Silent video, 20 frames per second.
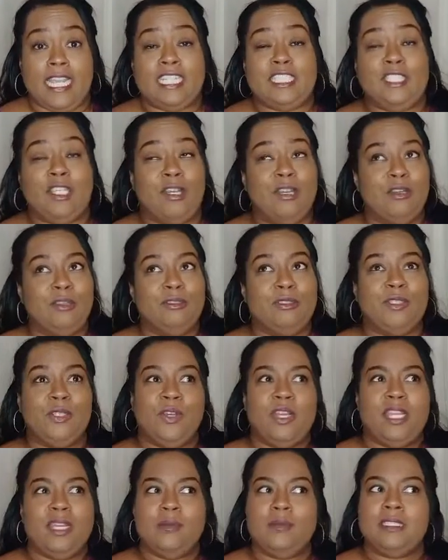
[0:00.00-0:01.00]
So
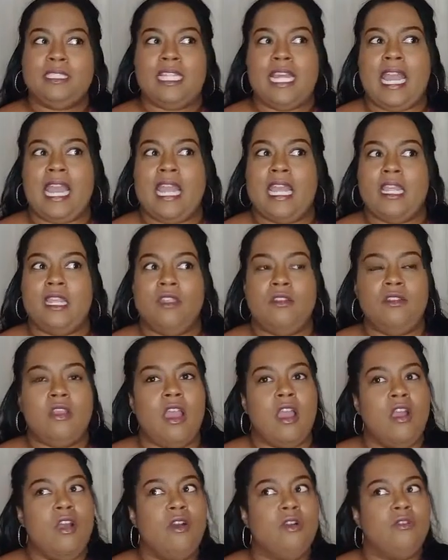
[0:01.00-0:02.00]
Toya was like,
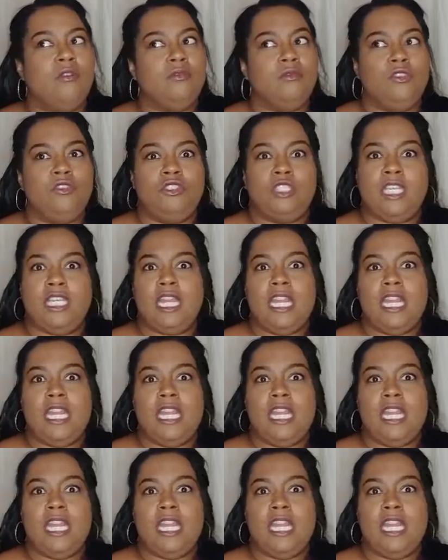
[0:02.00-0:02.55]
Eugene